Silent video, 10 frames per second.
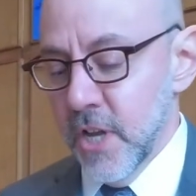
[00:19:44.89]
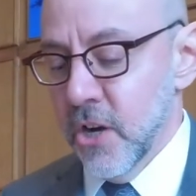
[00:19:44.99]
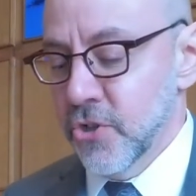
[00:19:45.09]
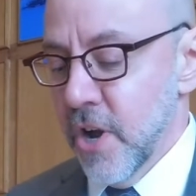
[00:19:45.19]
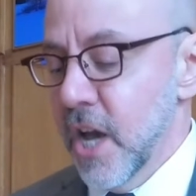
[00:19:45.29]
are
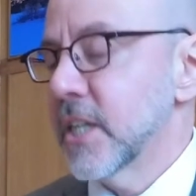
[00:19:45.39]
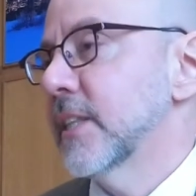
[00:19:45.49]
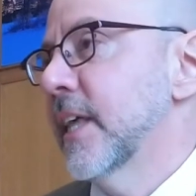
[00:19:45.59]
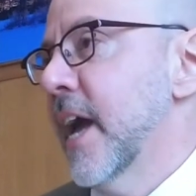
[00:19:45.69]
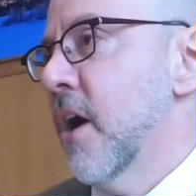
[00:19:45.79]
trying to
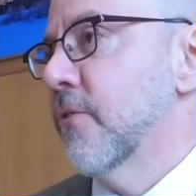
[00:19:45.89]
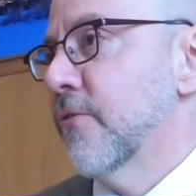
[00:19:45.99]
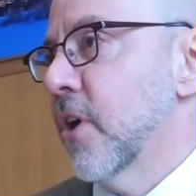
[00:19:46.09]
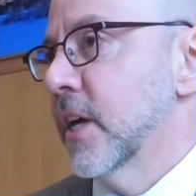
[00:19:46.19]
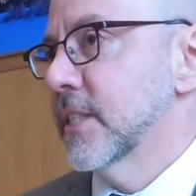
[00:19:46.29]
lay out
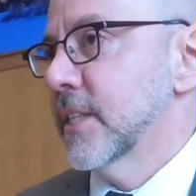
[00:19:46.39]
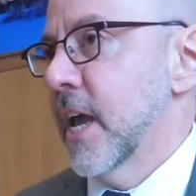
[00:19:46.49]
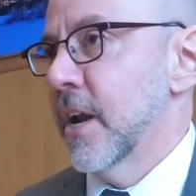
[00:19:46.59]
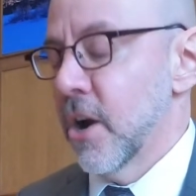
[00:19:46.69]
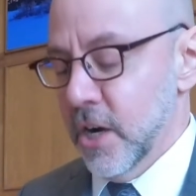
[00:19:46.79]
for us
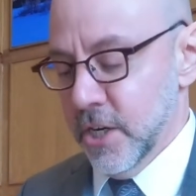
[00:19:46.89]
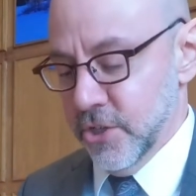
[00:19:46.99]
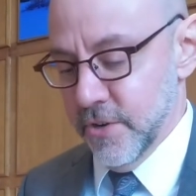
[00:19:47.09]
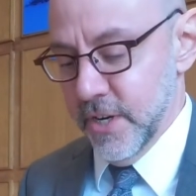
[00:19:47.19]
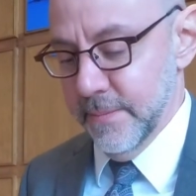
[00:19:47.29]
and our country.